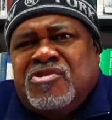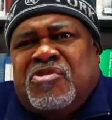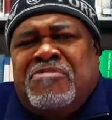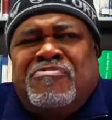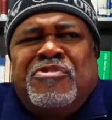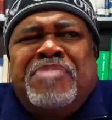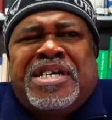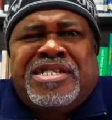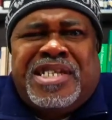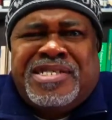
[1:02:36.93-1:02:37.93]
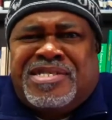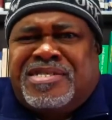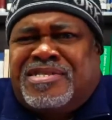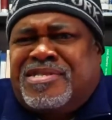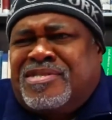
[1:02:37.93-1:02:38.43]
So we be out there like
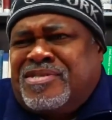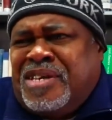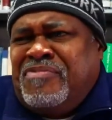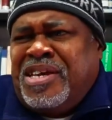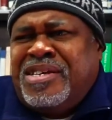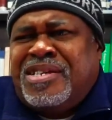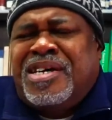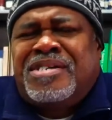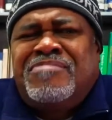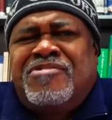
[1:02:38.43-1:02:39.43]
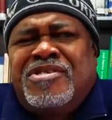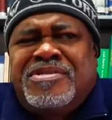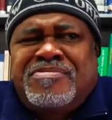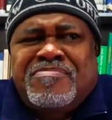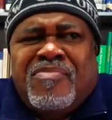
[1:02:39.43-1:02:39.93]
7, 8 o'clock in the
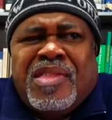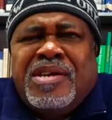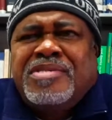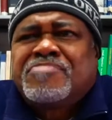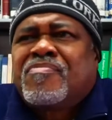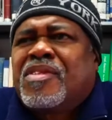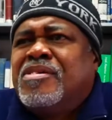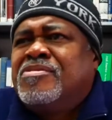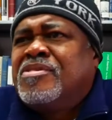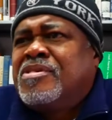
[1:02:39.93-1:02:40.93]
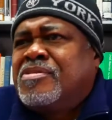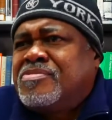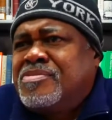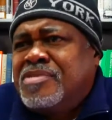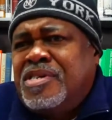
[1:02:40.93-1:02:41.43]
morning. That's early. Yeah,
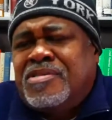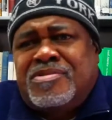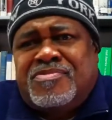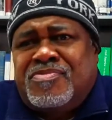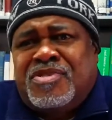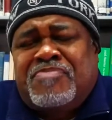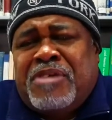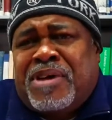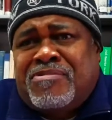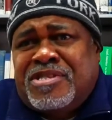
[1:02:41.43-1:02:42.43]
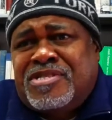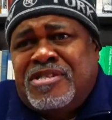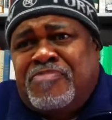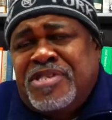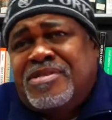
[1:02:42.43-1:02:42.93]
yeah. You want, everybody want to
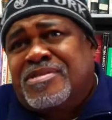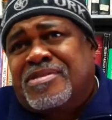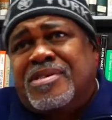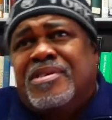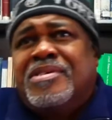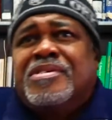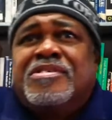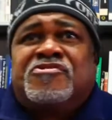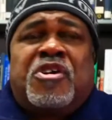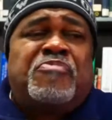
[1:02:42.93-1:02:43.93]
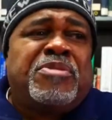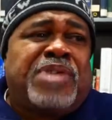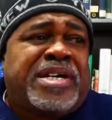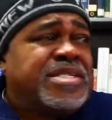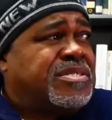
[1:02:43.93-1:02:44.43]
see the pieces. Some
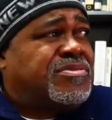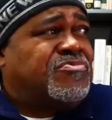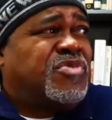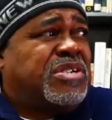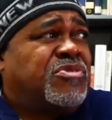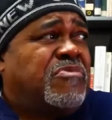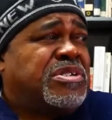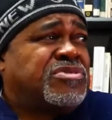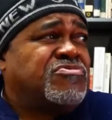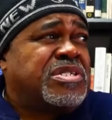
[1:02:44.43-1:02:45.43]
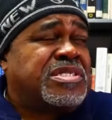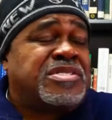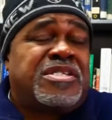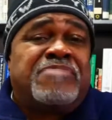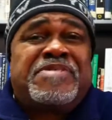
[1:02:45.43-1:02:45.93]
people, I guess, whoever went to school, if
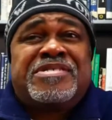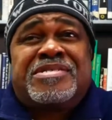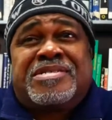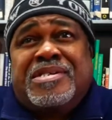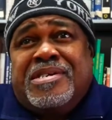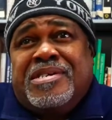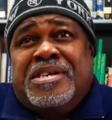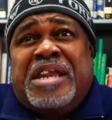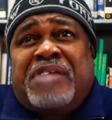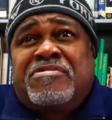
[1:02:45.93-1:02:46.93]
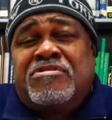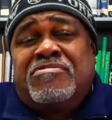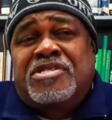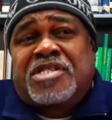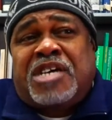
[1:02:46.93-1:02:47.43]
they see the pieces in the
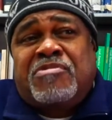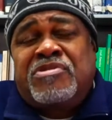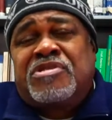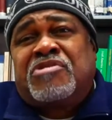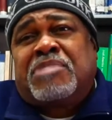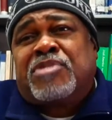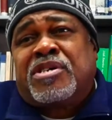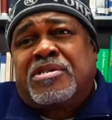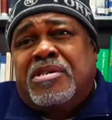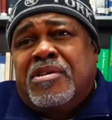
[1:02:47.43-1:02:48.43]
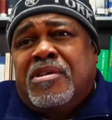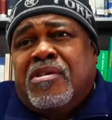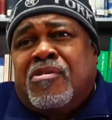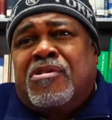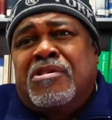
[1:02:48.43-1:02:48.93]
afternoon rush hour, we used to go out there
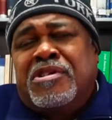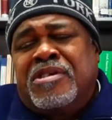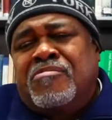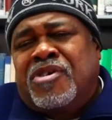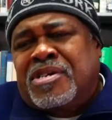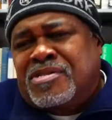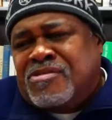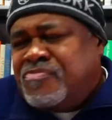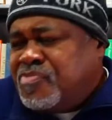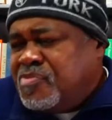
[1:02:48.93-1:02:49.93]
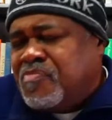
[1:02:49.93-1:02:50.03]
early in the morning so